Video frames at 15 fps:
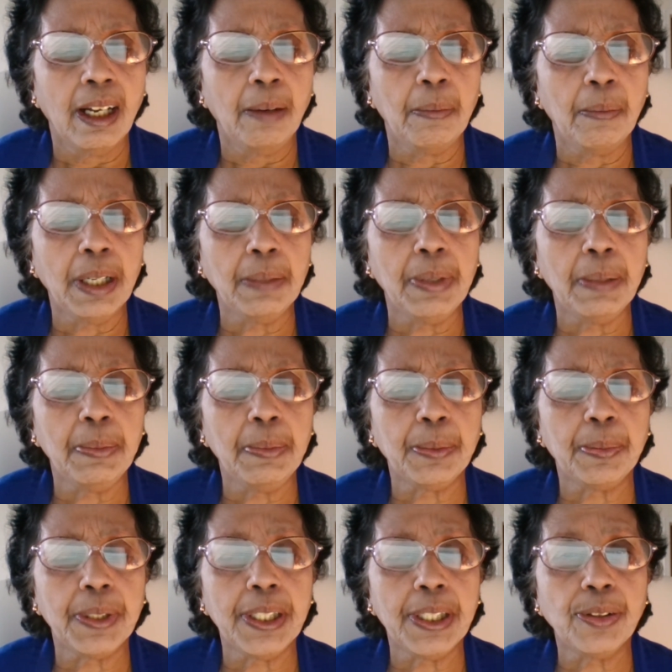might be able to
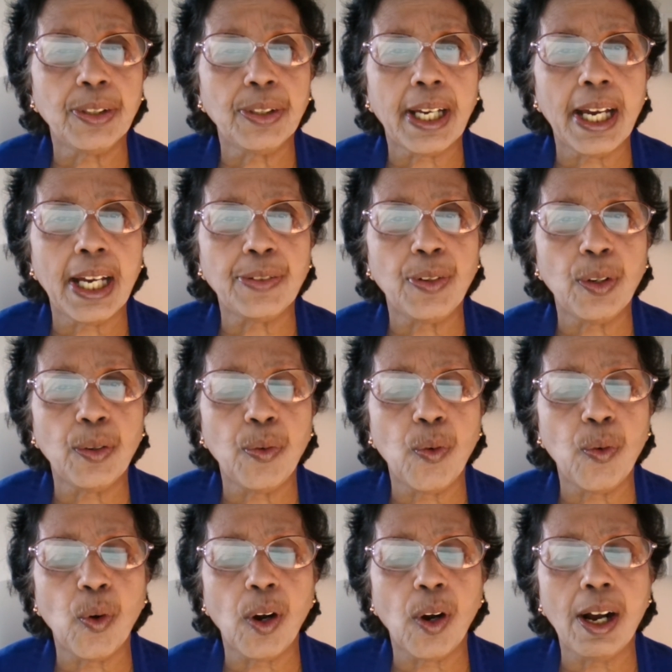produce a cash flow
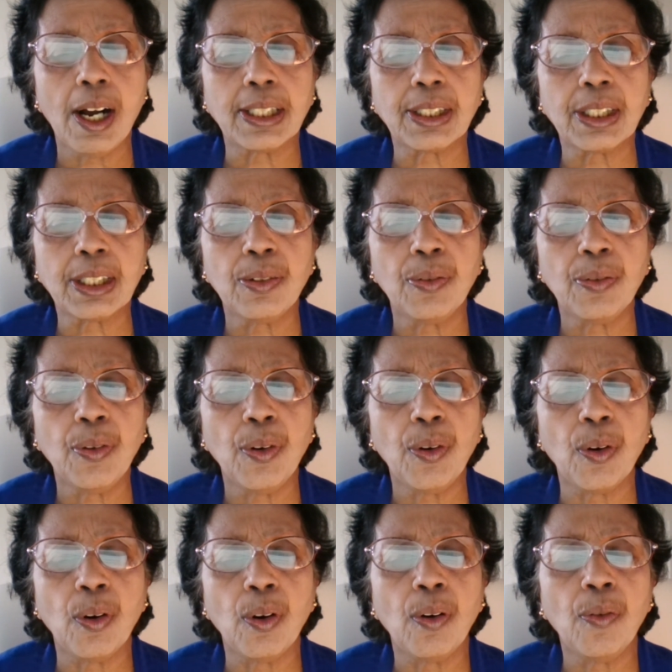forecast
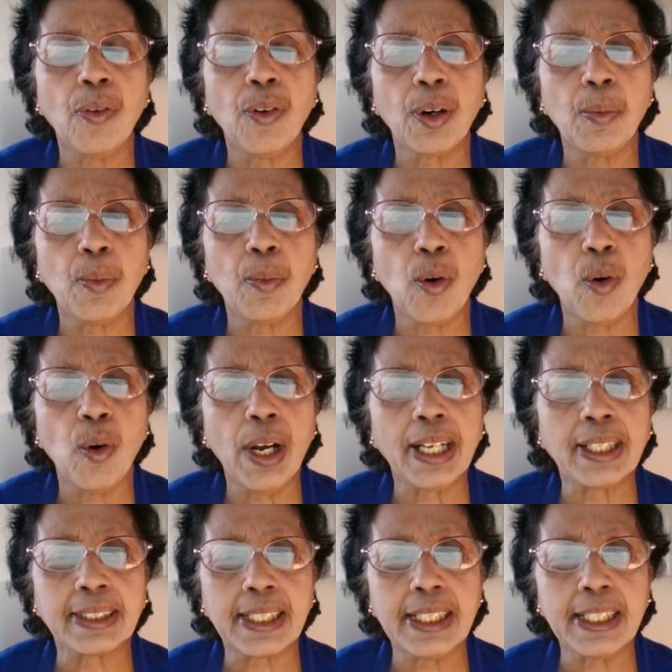for a more
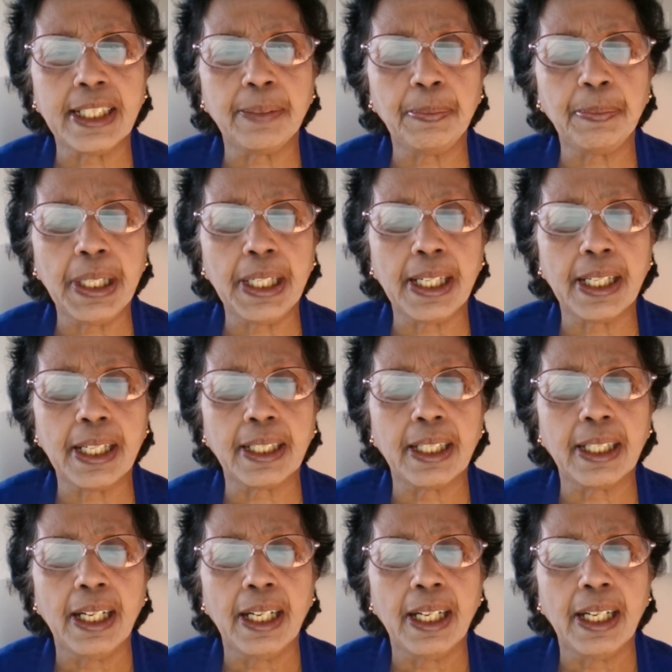extended period.